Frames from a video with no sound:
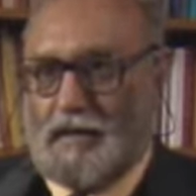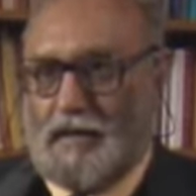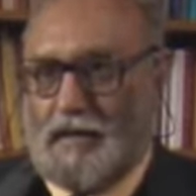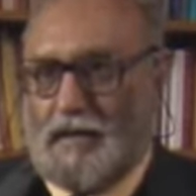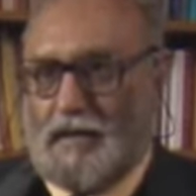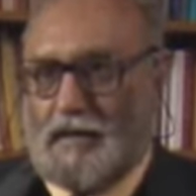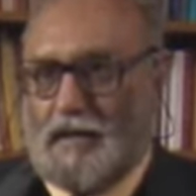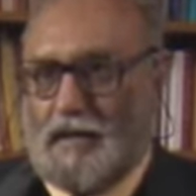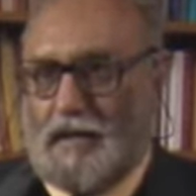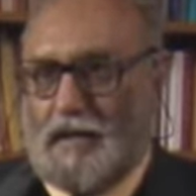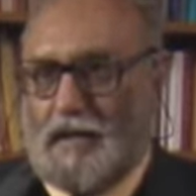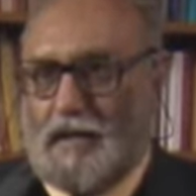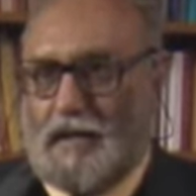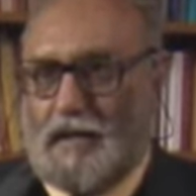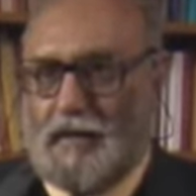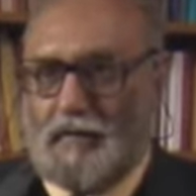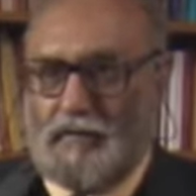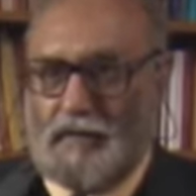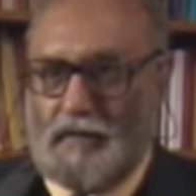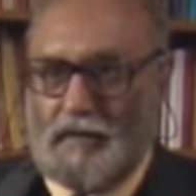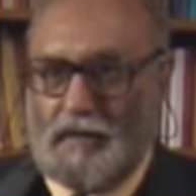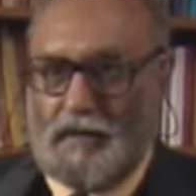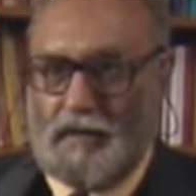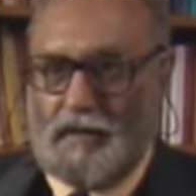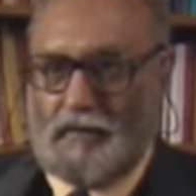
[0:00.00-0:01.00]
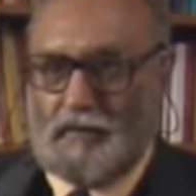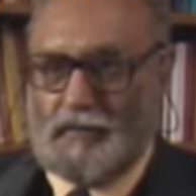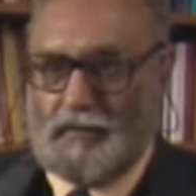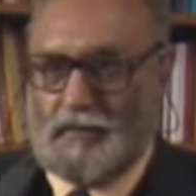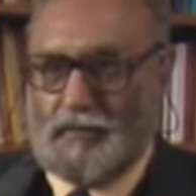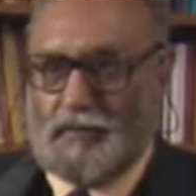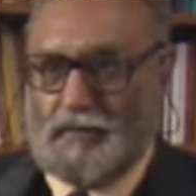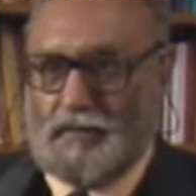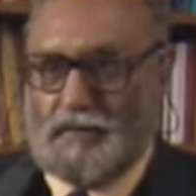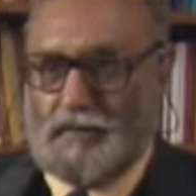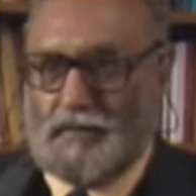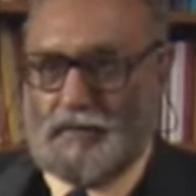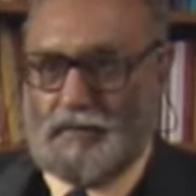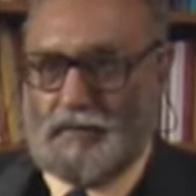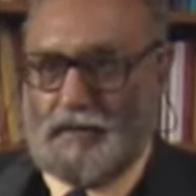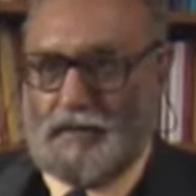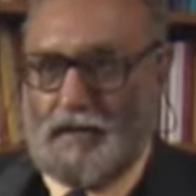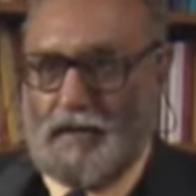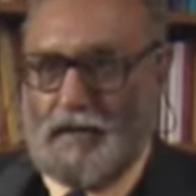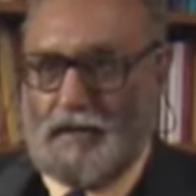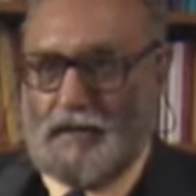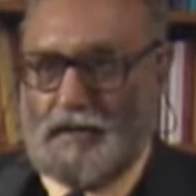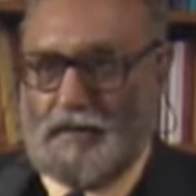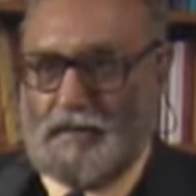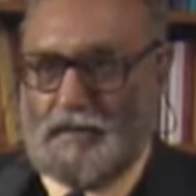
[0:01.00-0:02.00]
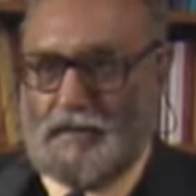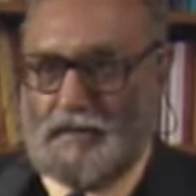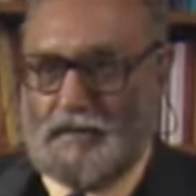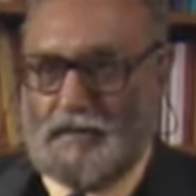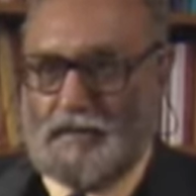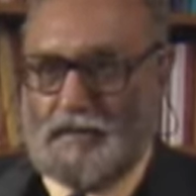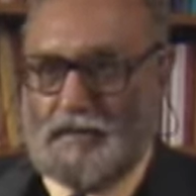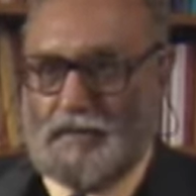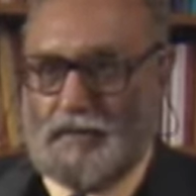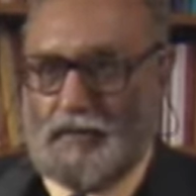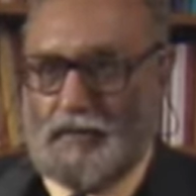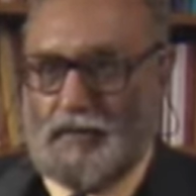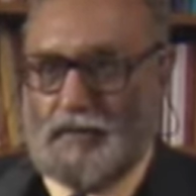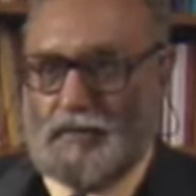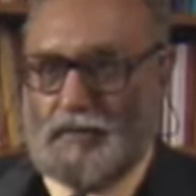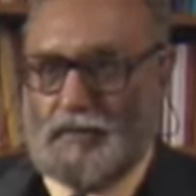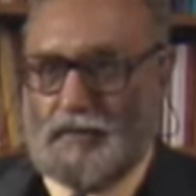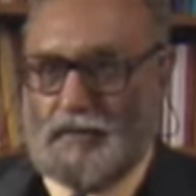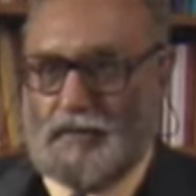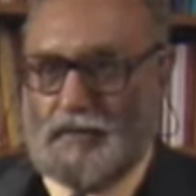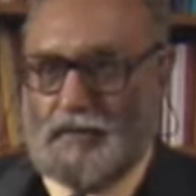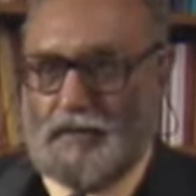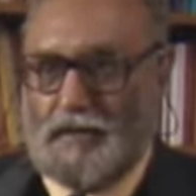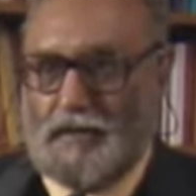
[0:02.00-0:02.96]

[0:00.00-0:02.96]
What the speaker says: And then after that, of course, 1960 onwards,